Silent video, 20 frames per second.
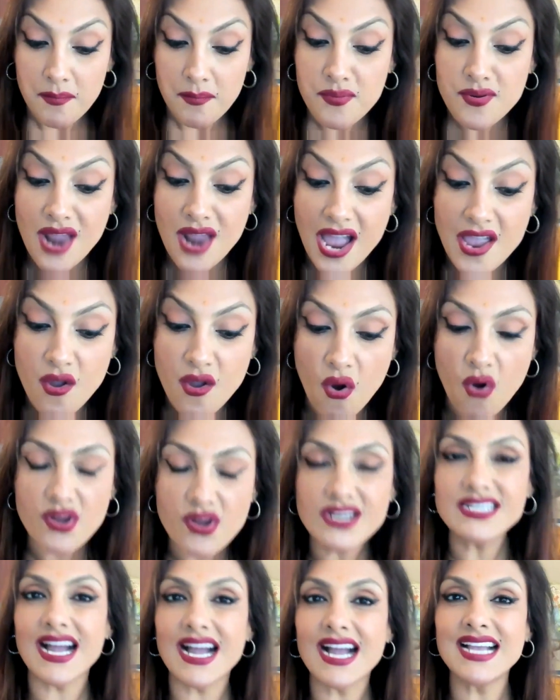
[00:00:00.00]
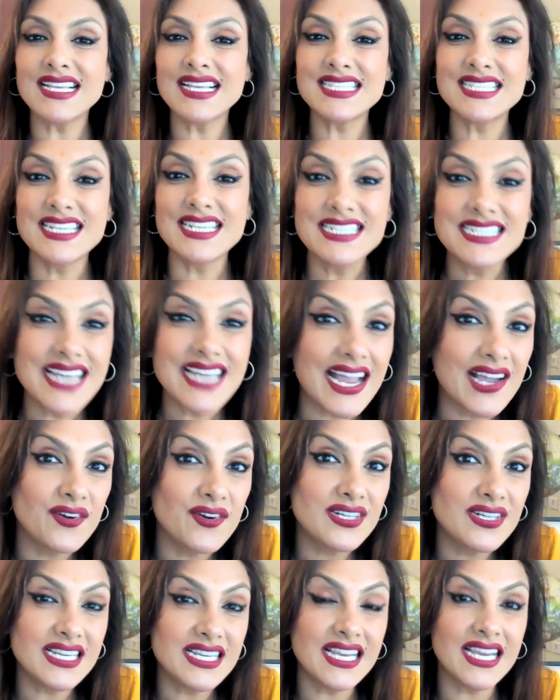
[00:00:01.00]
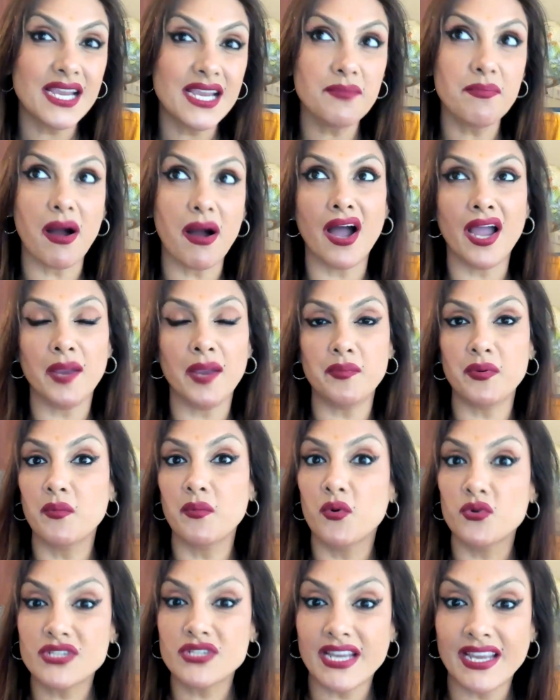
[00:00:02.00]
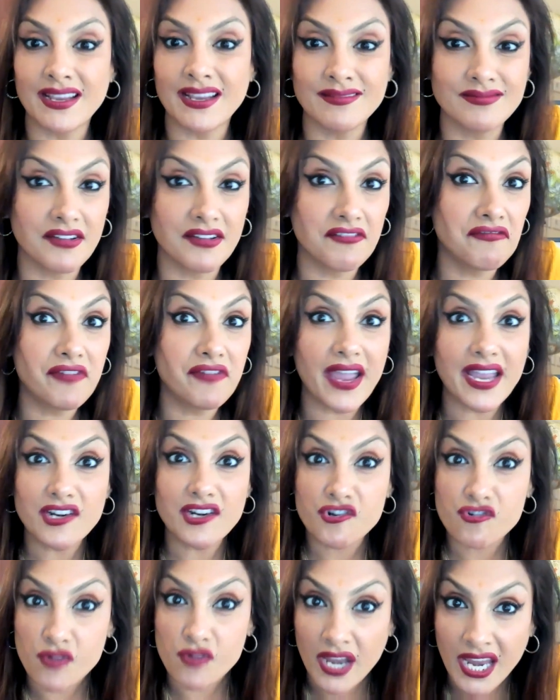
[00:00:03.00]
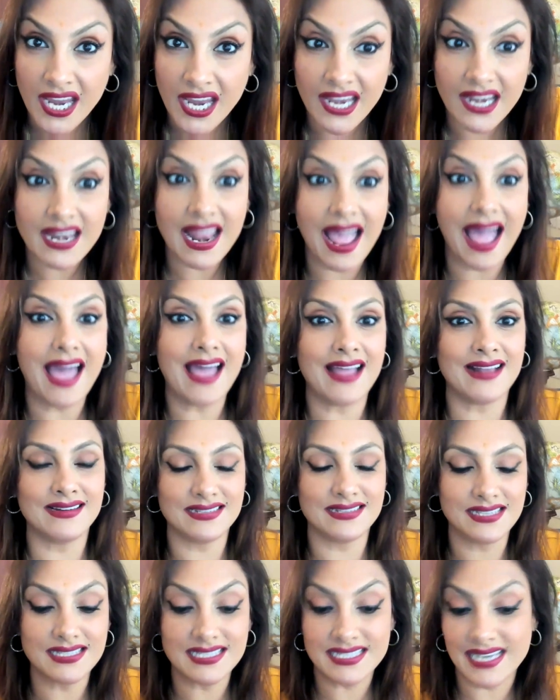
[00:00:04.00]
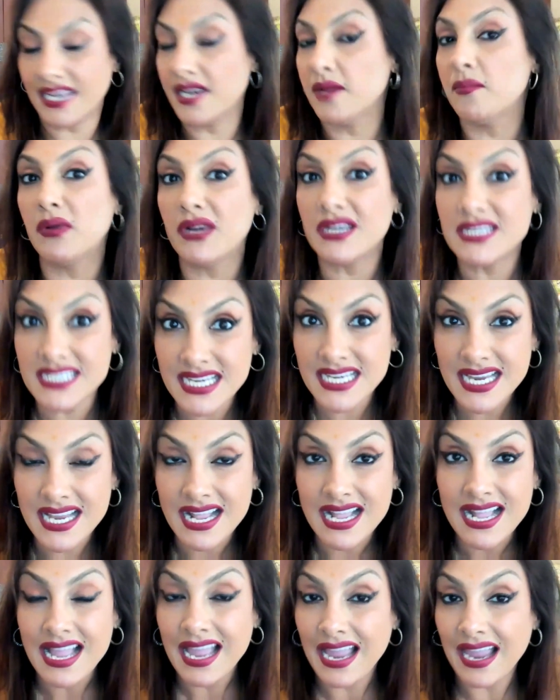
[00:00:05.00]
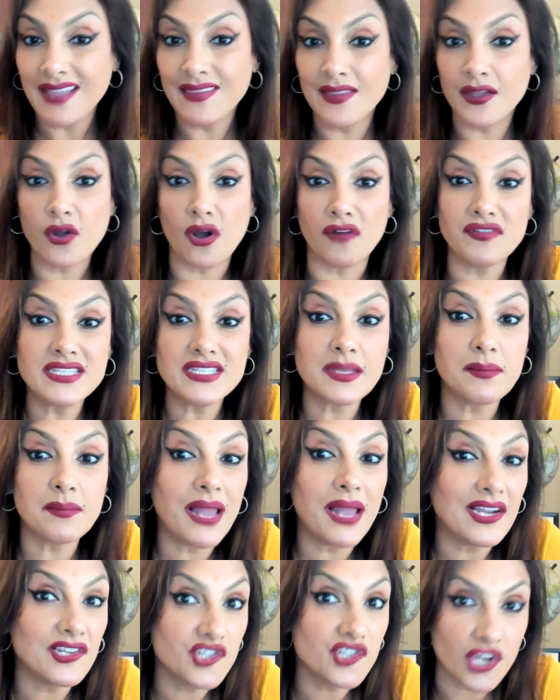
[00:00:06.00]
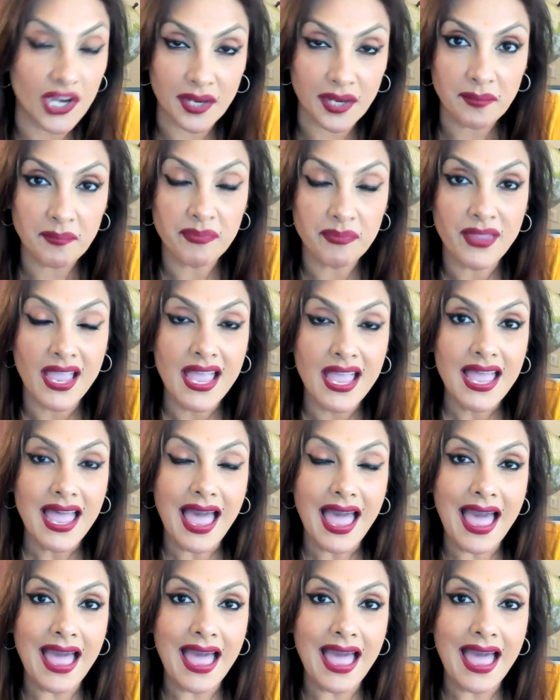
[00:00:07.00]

prioritized integrity by promoting fair trade and sustainability in the coffee supply chain.